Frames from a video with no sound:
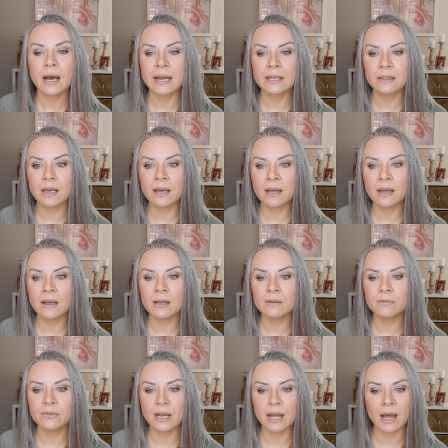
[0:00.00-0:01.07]
I
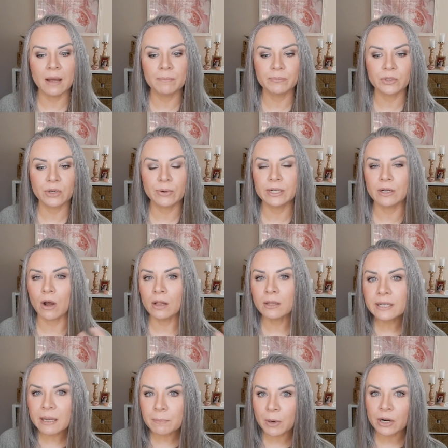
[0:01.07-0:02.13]
love um, going to
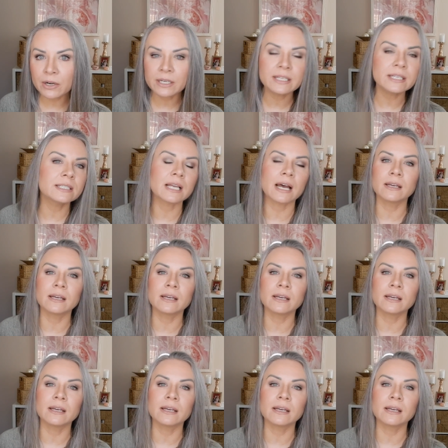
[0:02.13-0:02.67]
holiday parties.